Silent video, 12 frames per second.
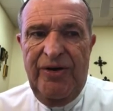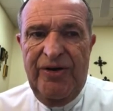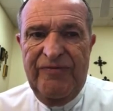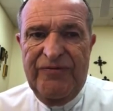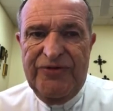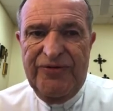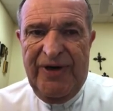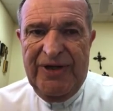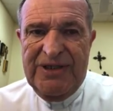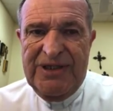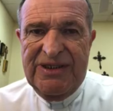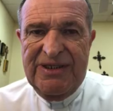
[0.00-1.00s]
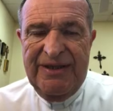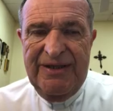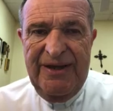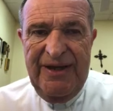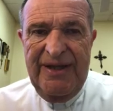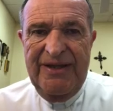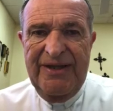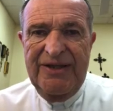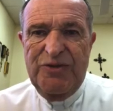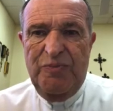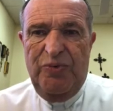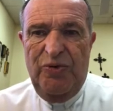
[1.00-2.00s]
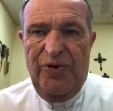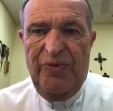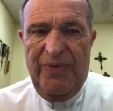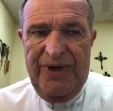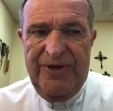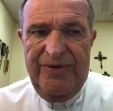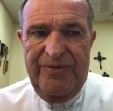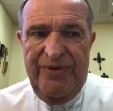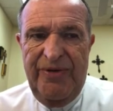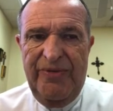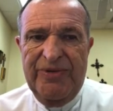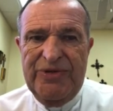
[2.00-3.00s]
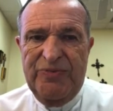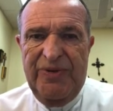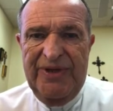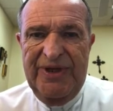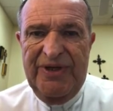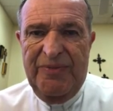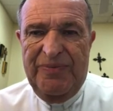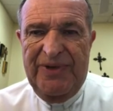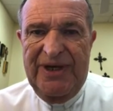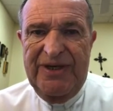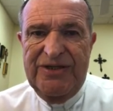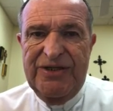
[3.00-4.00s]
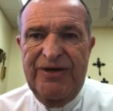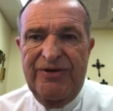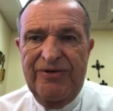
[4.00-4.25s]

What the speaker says: of trust, this poor widow who was willing to place